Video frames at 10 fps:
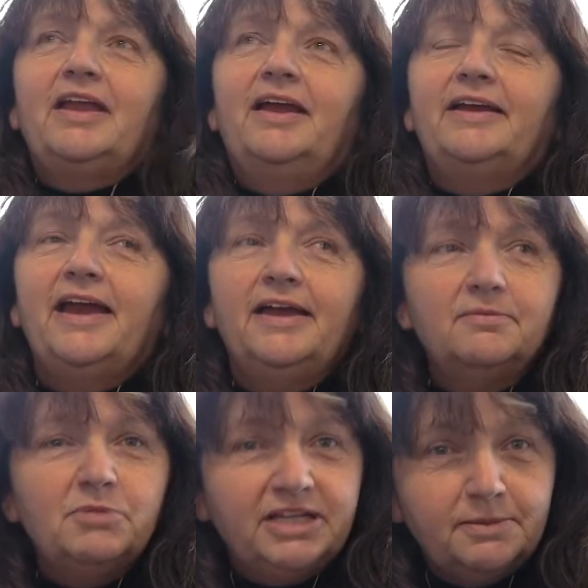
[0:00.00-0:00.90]
Okay,
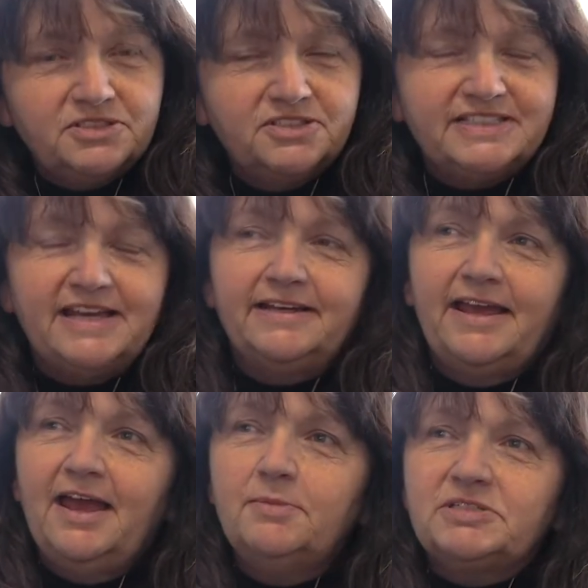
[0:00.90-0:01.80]
my name's Suzanne
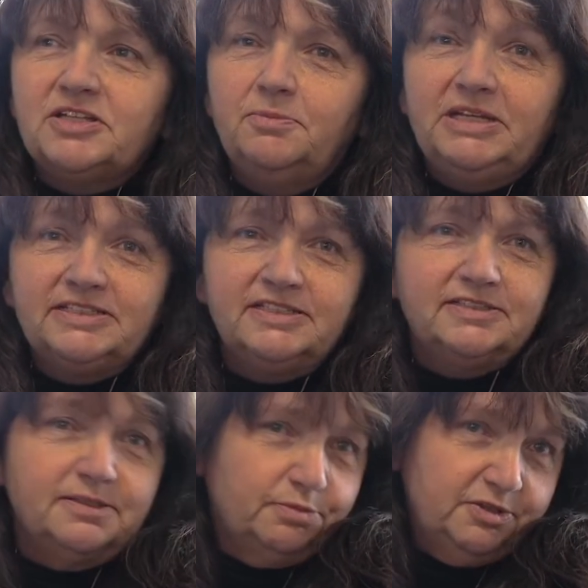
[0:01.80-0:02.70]
Capps. I'm the
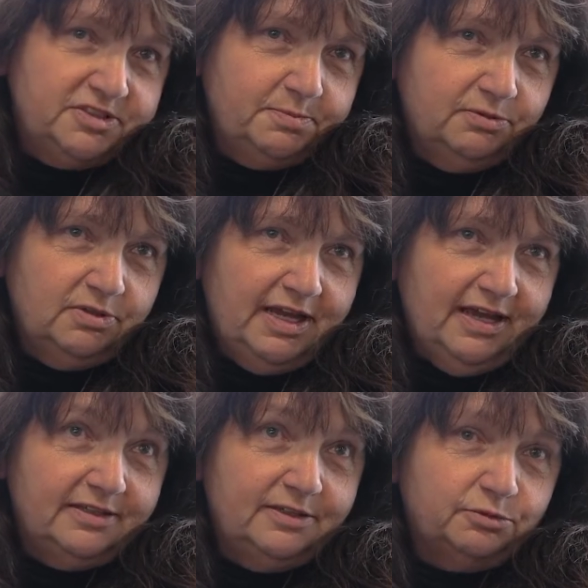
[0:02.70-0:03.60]
Assistant Principal
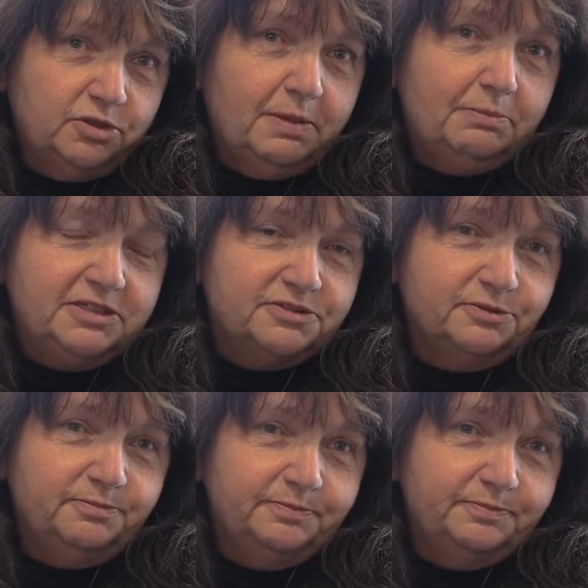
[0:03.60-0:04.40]
at Hilltop Public School.